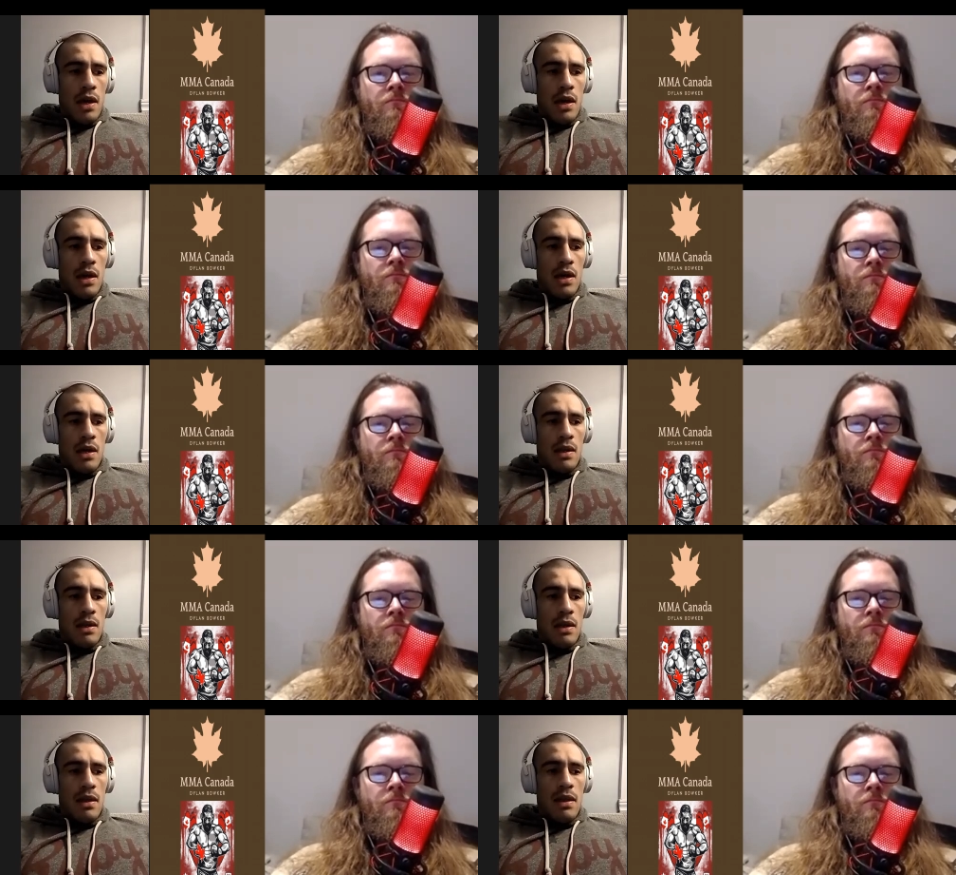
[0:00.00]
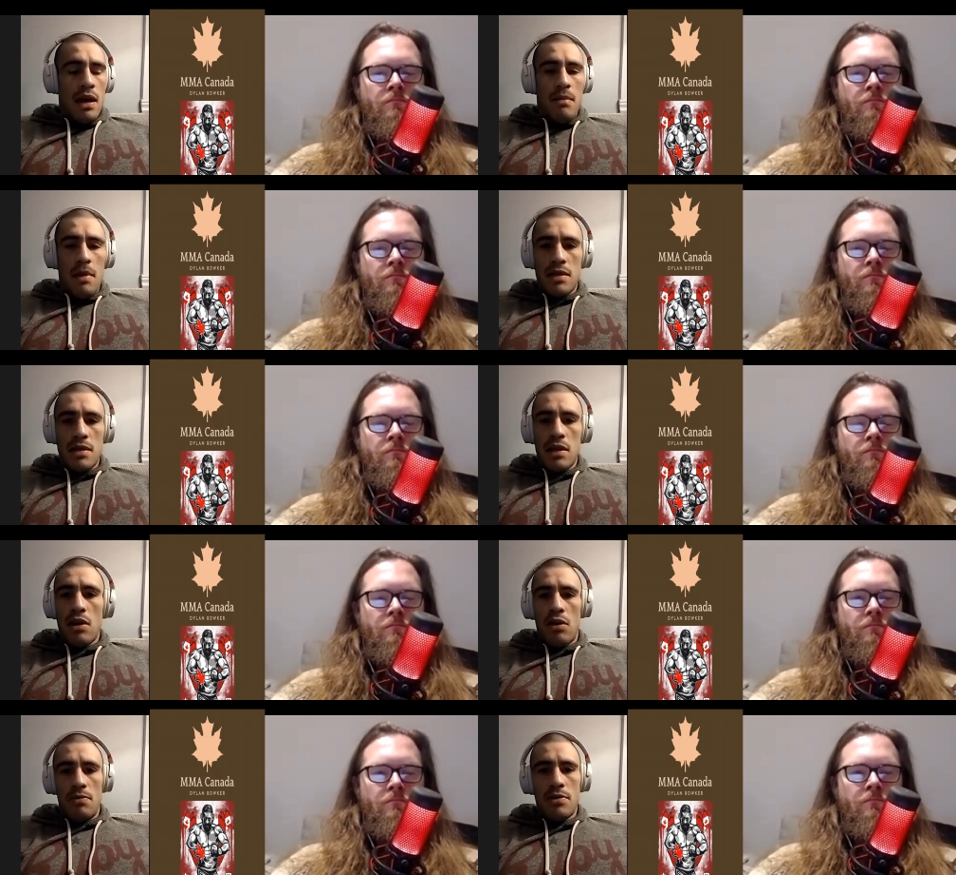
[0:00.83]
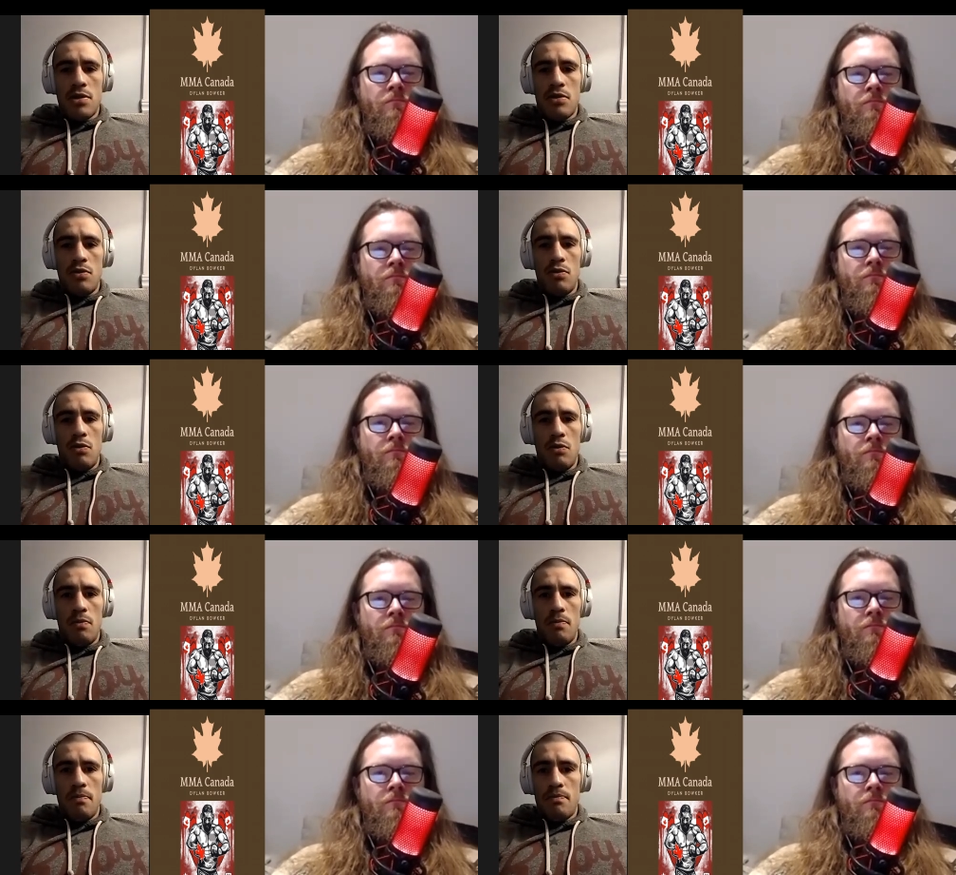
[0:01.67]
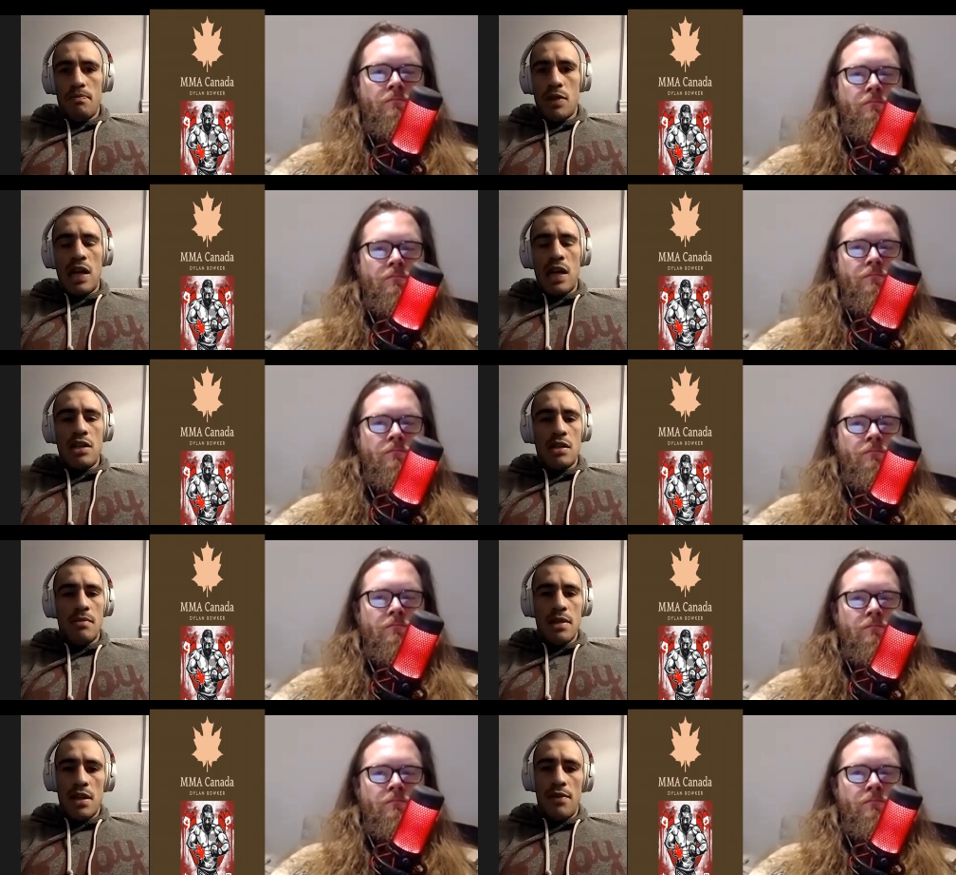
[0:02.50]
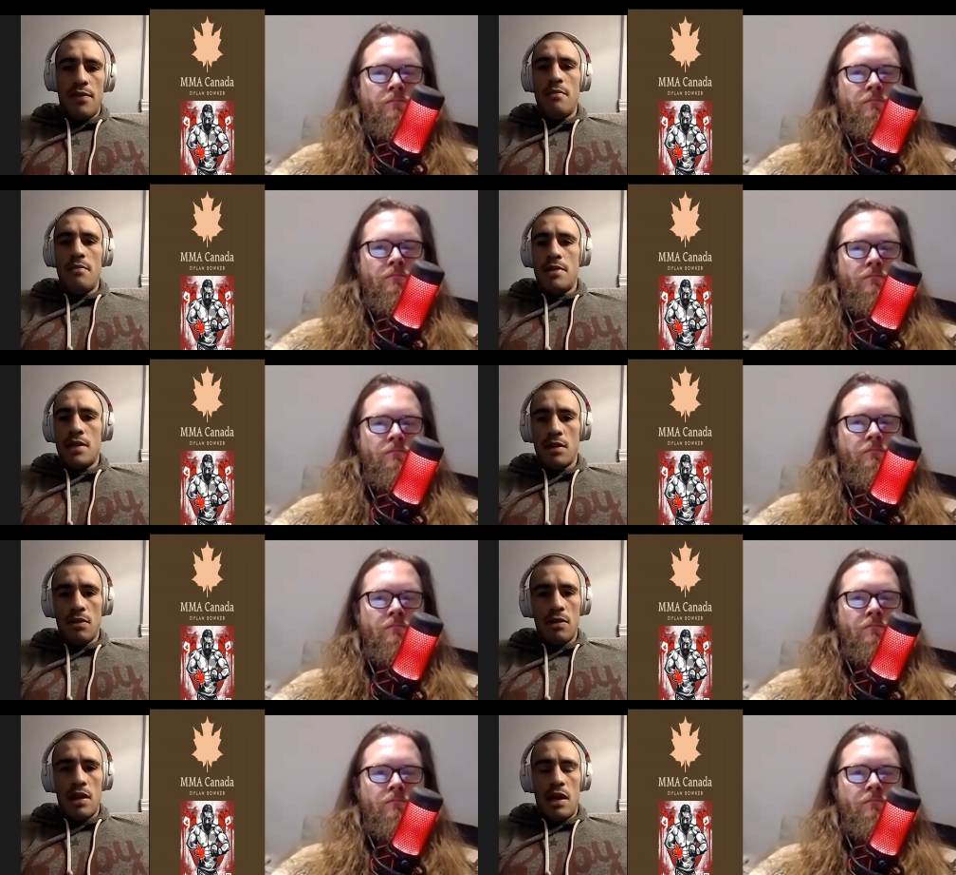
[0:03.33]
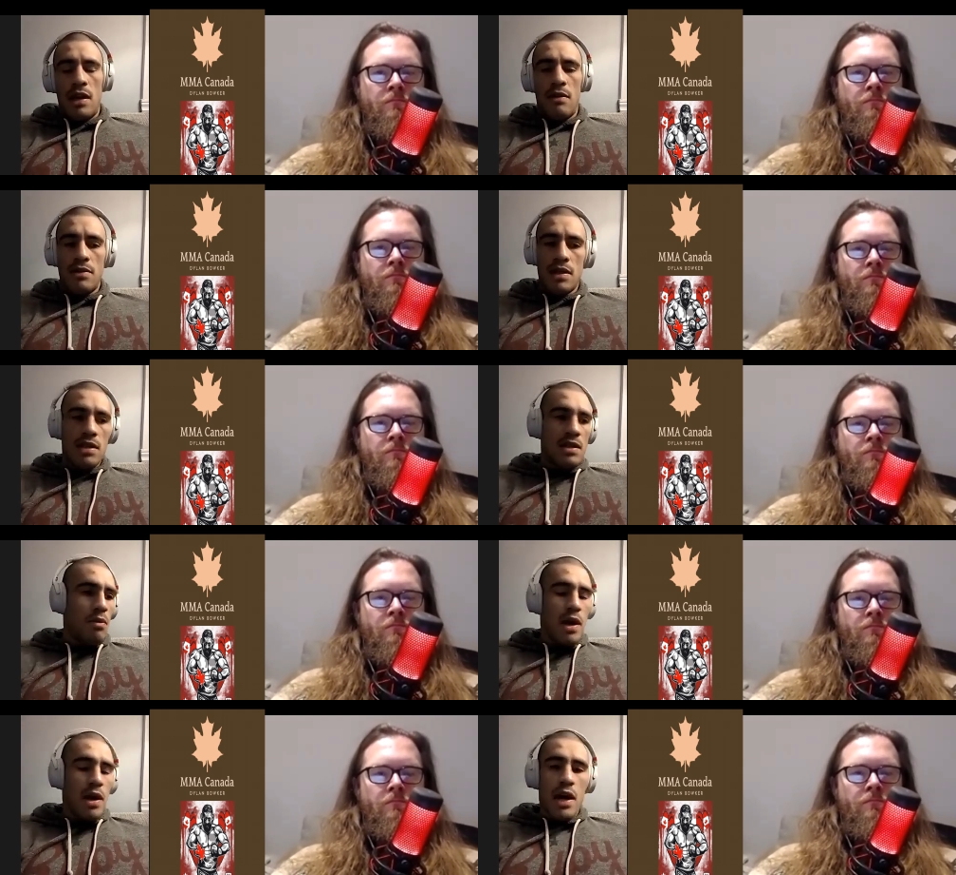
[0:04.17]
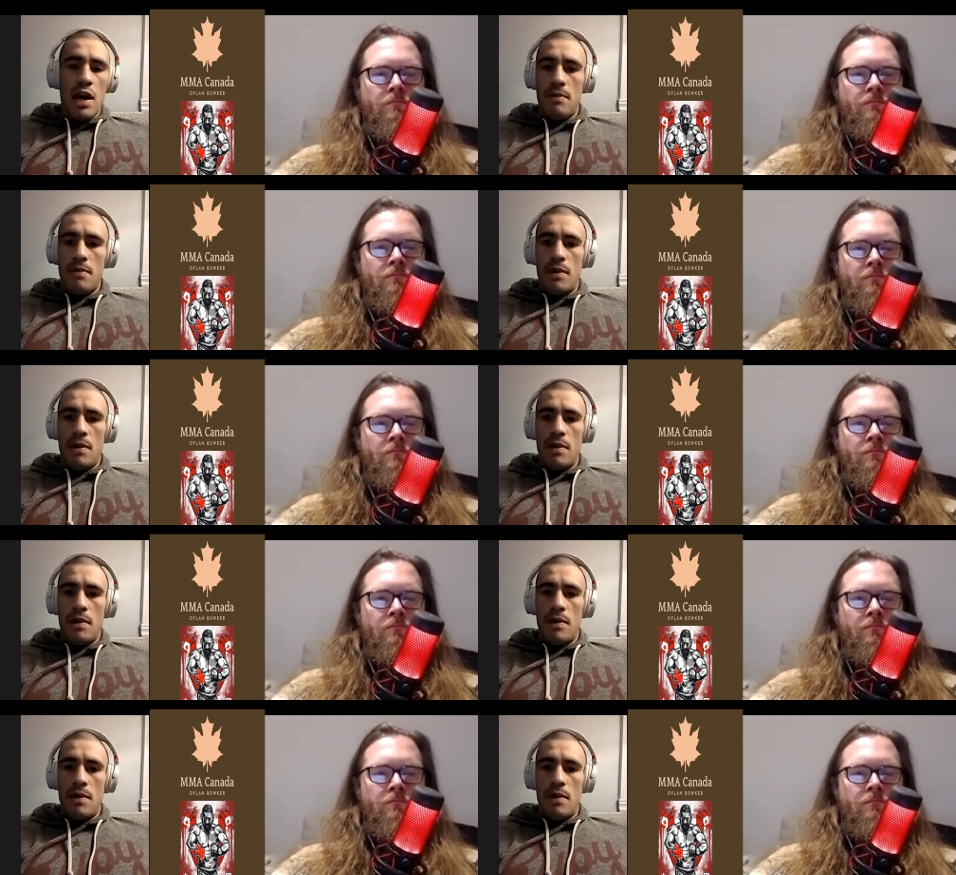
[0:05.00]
Speaker 1: and that mindset comes through challenging myself every single day since I wake up.